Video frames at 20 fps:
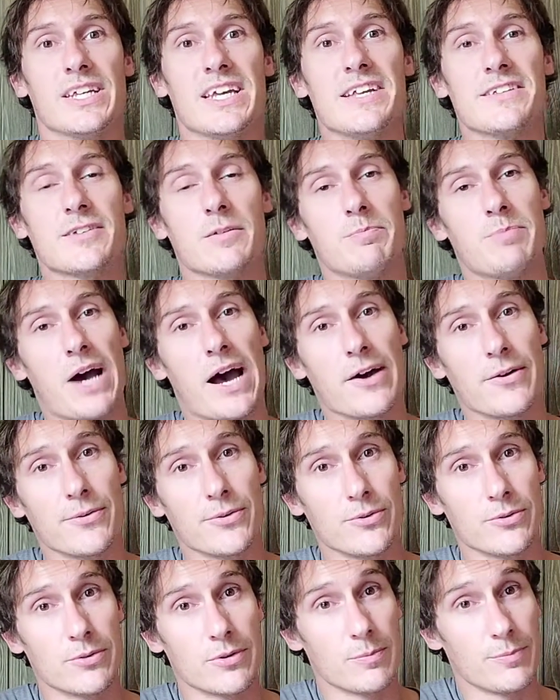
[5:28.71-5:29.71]
It's a
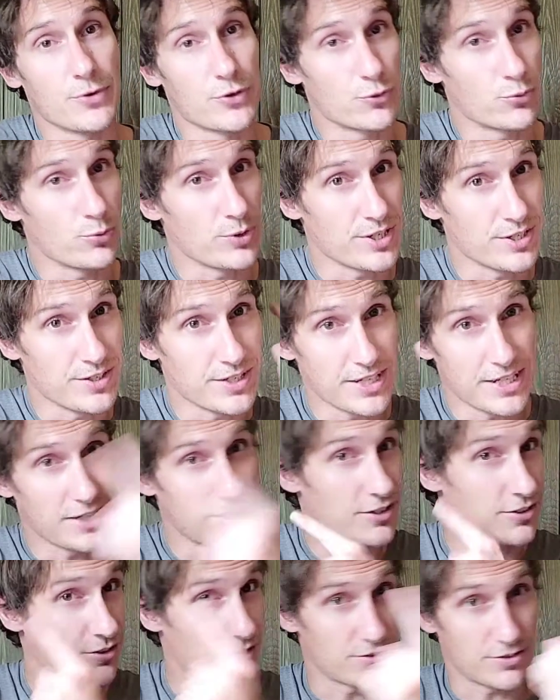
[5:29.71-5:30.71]
battle between the
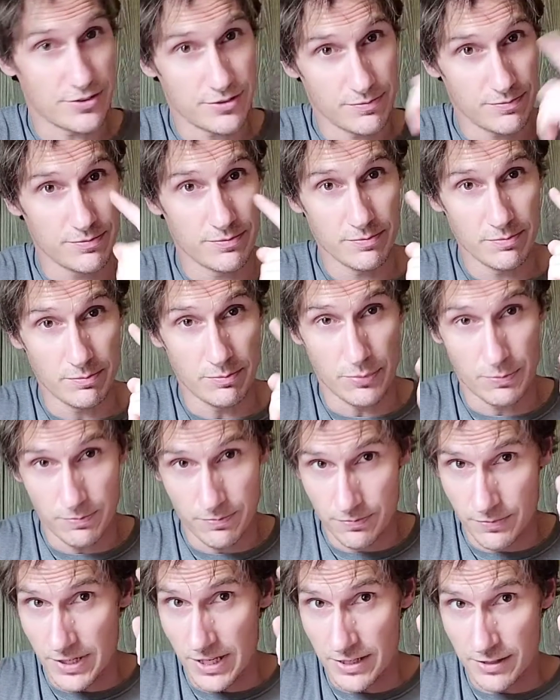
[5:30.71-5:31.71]
ears.
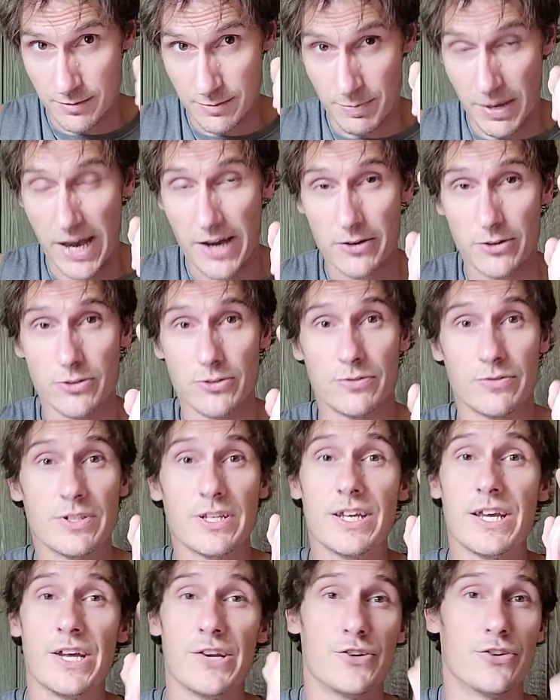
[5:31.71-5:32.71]
It's a battle
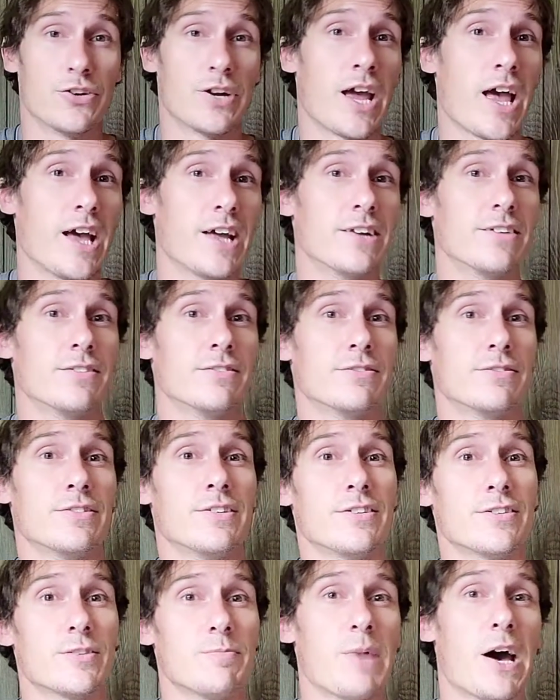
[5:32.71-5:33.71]
in your head.
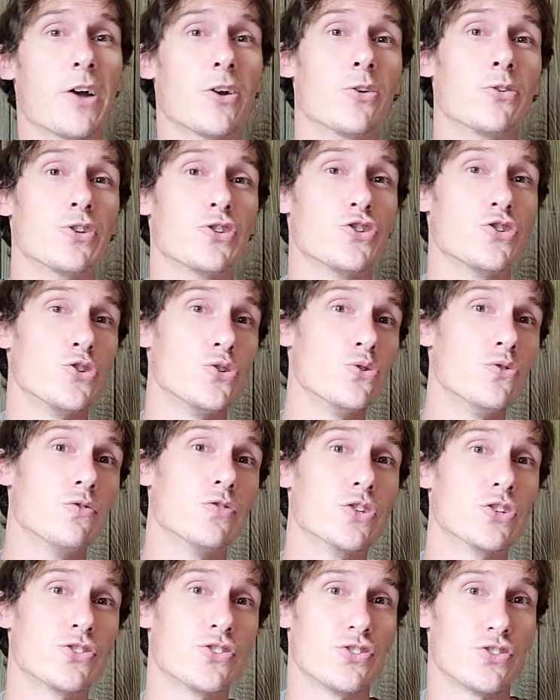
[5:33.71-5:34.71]
It's a battle. It's you
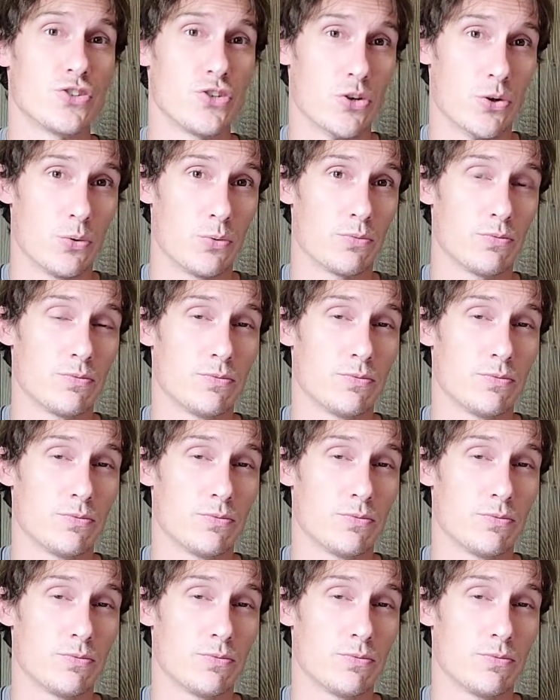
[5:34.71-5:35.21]
versus you.